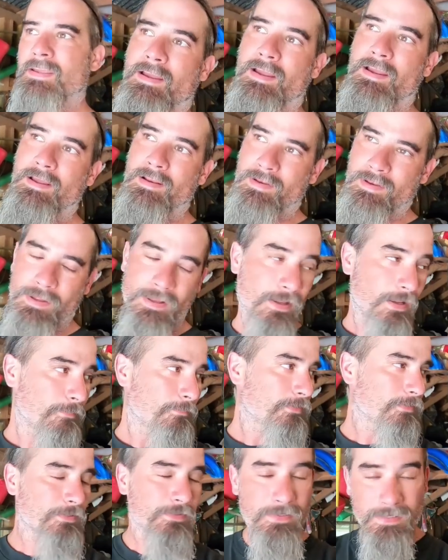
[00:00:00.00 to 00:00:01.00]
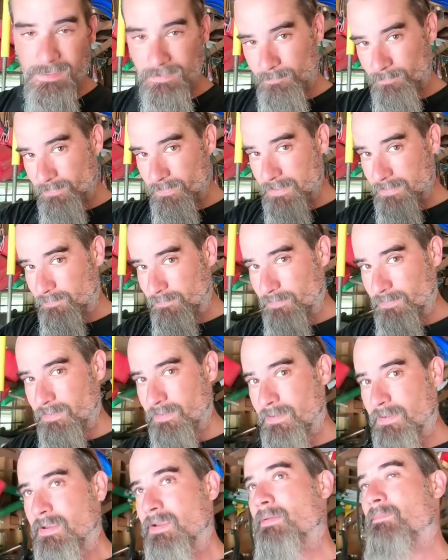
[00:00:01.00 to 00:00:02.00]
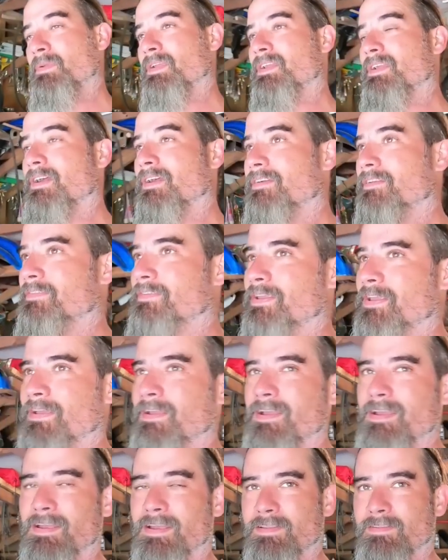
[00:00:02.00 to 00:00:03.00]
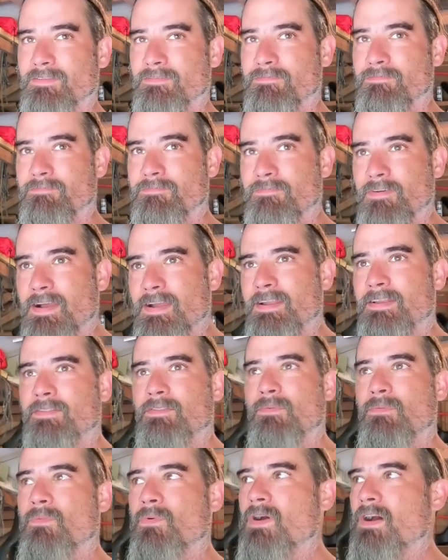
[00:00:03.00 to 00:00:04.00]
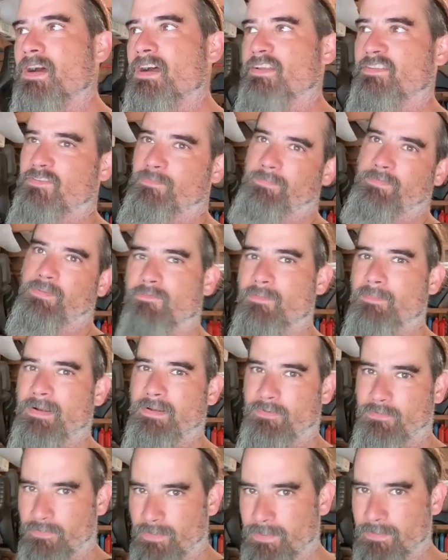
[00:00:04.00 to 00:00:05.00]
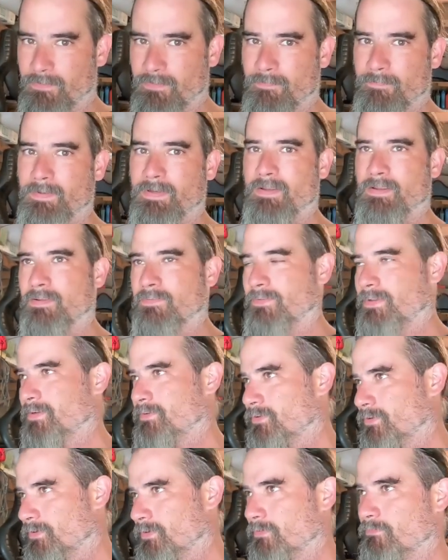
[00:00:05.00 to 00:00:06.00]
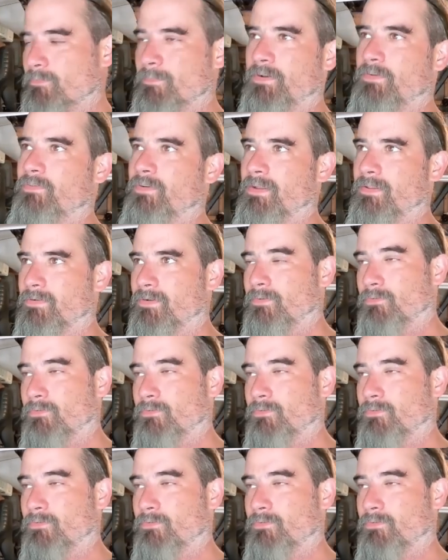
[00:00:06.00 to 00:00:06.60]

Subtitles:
and I'm a little out of breath because I had to fight the wasps for my trailer because they took over my trailer.